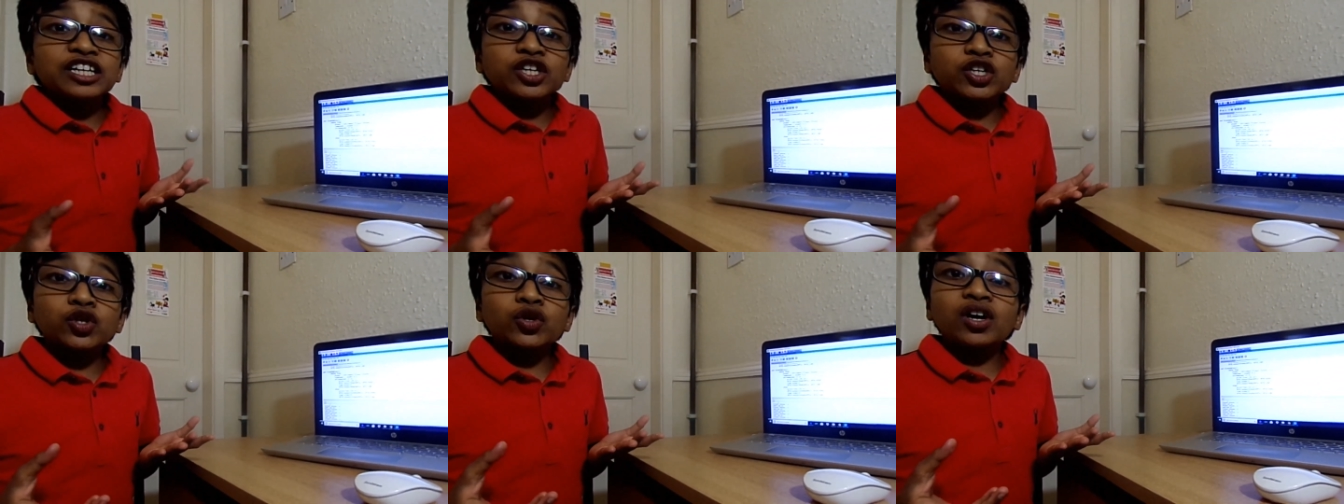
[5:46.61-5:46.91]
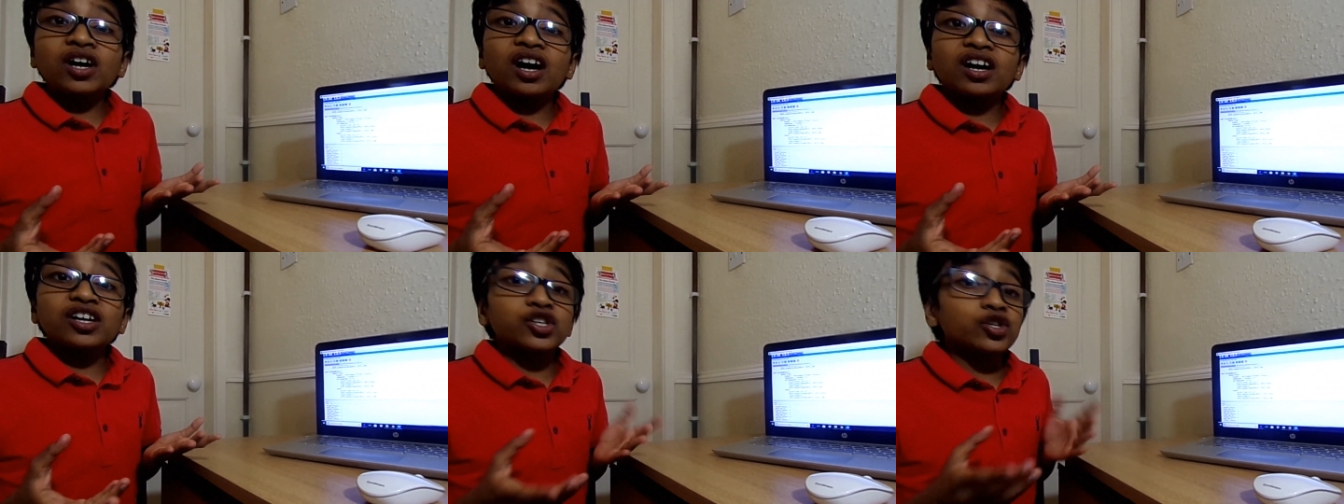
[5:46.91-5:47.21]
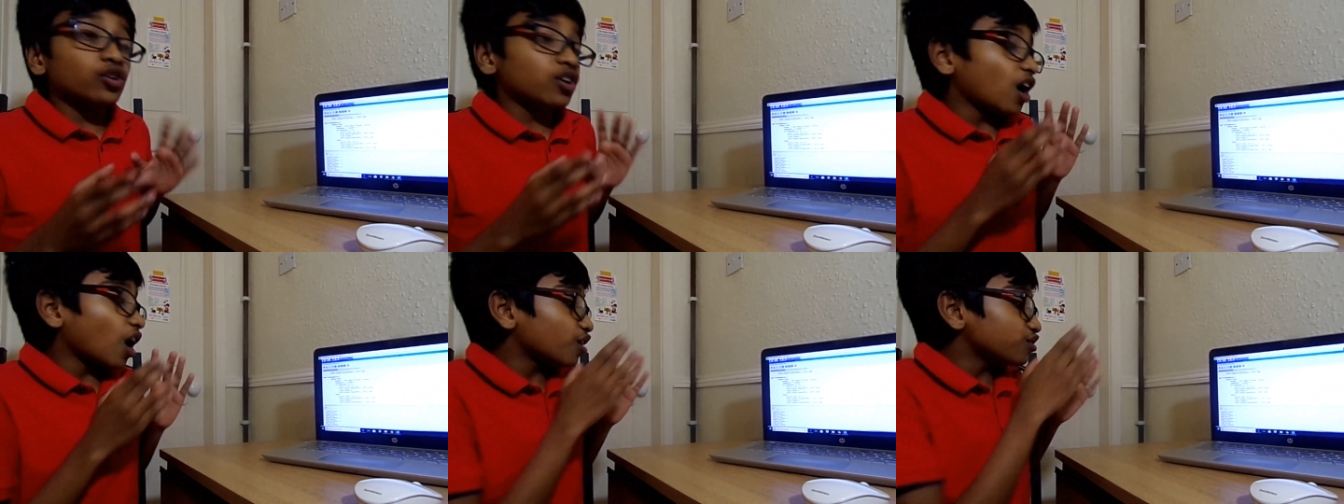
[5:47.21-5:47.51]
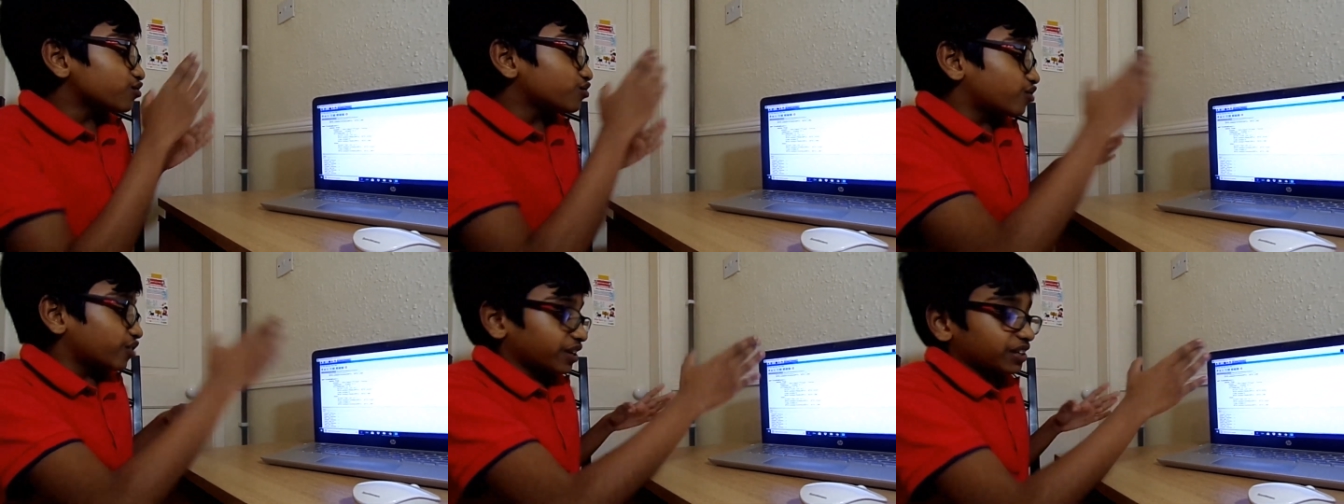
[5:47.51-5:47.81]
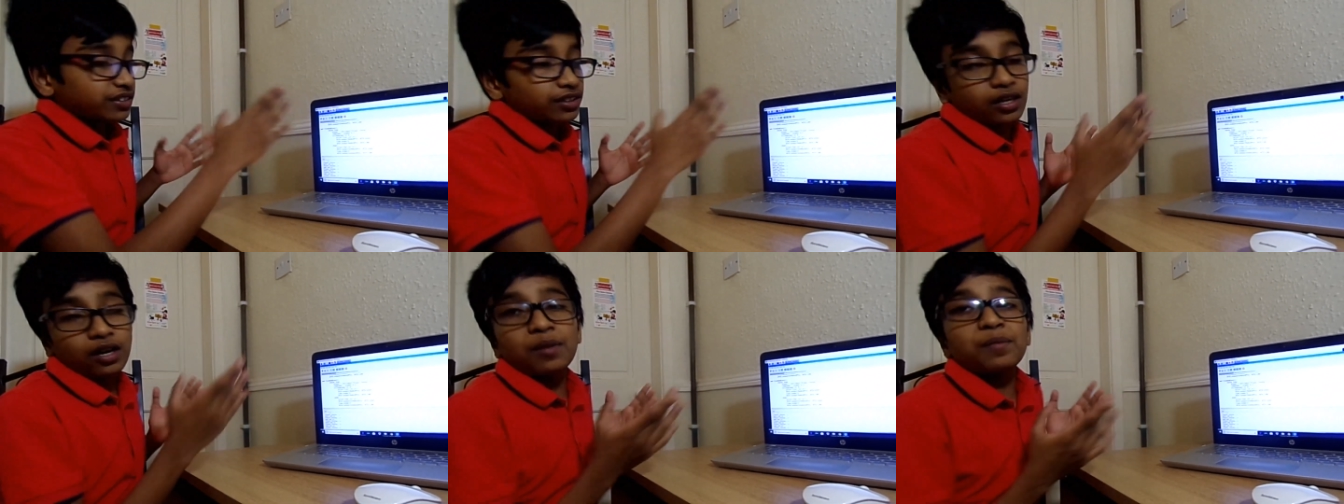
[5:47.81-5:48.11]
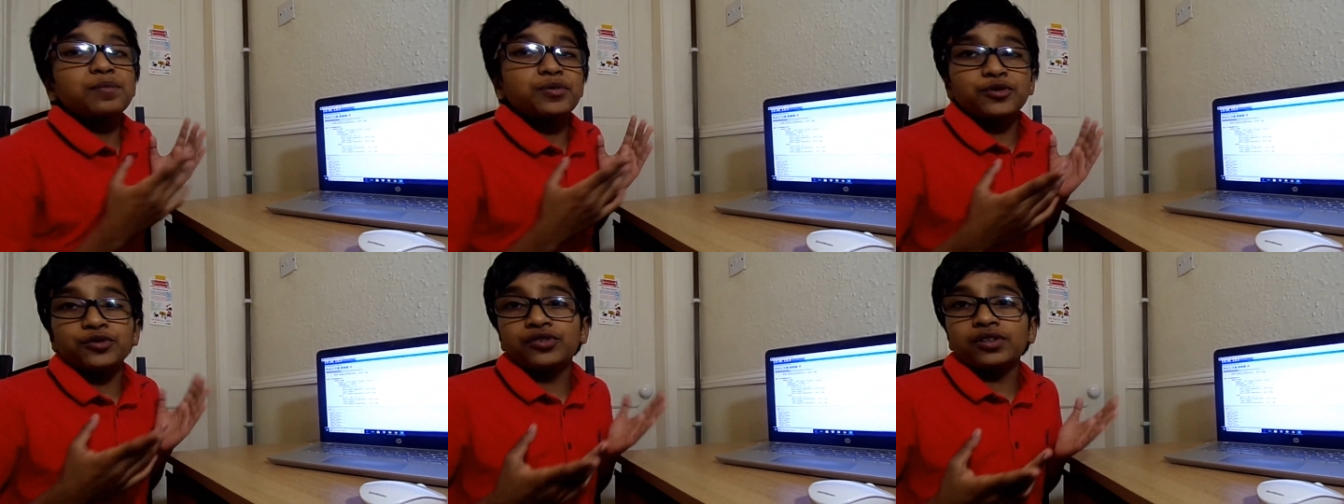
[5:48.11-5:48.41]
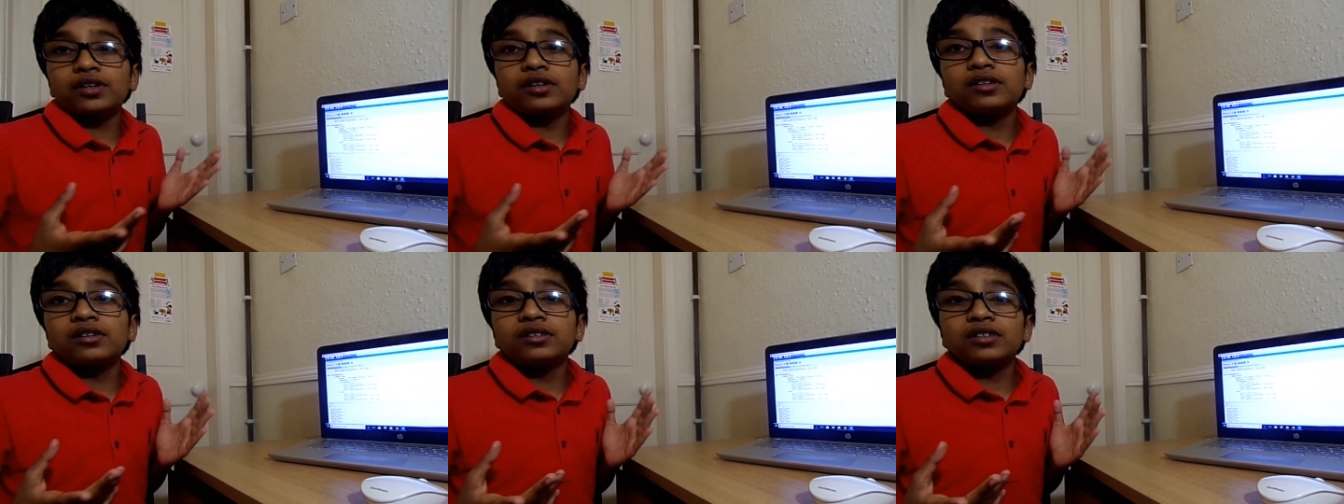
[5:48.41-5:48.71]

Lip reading: you can't trick the computer.